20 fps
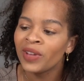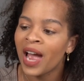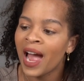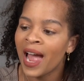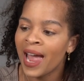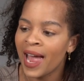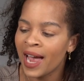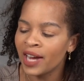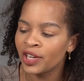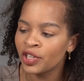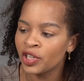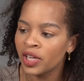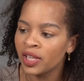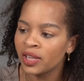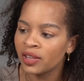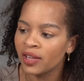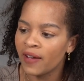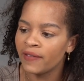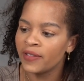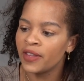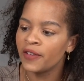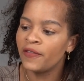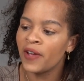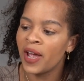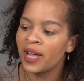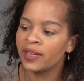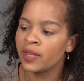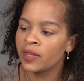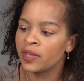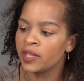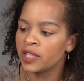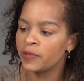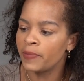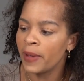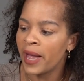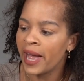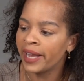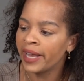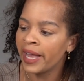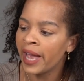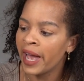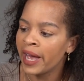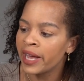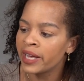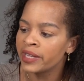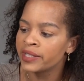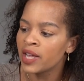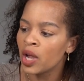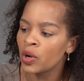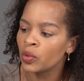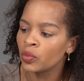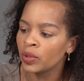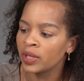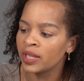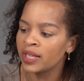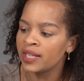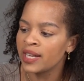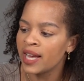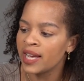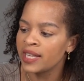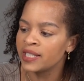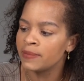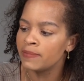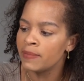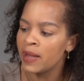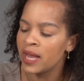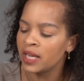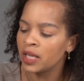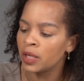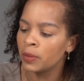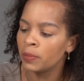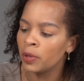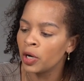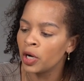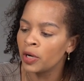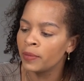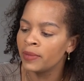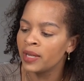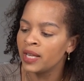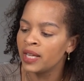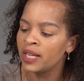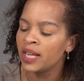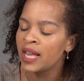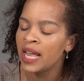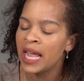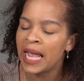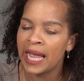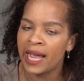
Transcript: I actually love the fact that this bag has a really nice main compartment